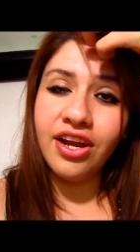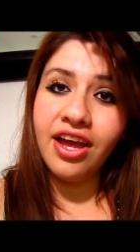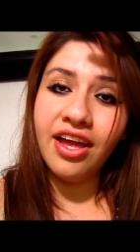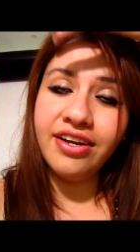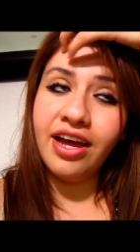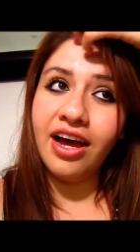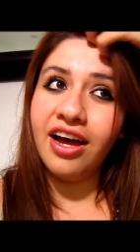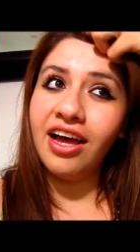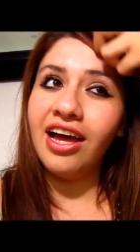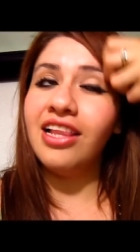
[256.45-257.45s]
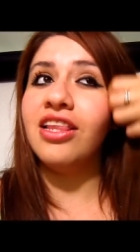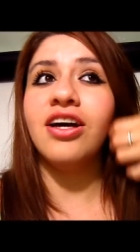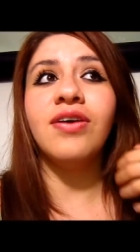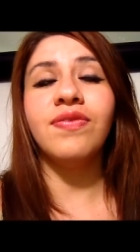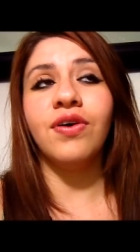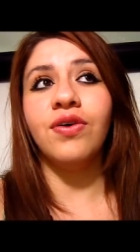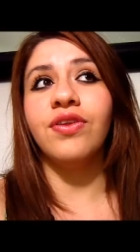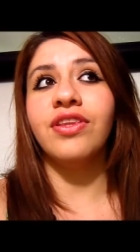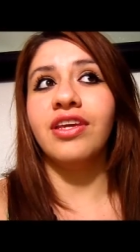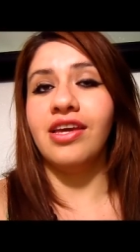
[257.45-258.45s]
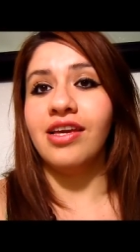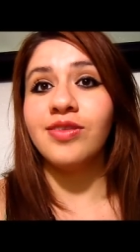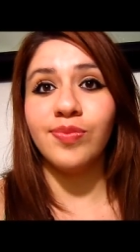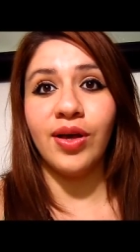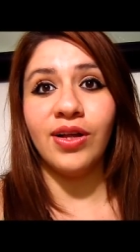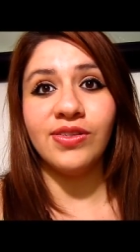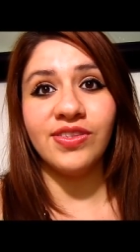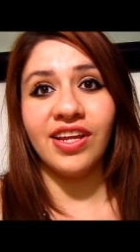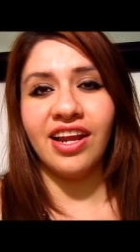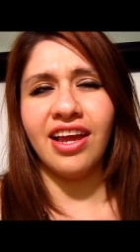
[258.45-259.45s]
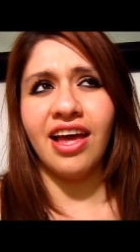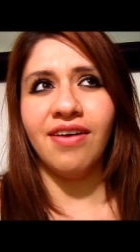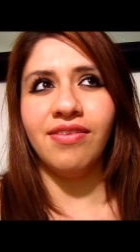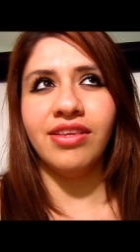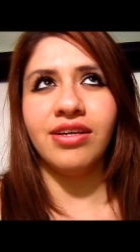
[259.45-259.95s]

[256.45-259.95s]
and I love all the smells that I have.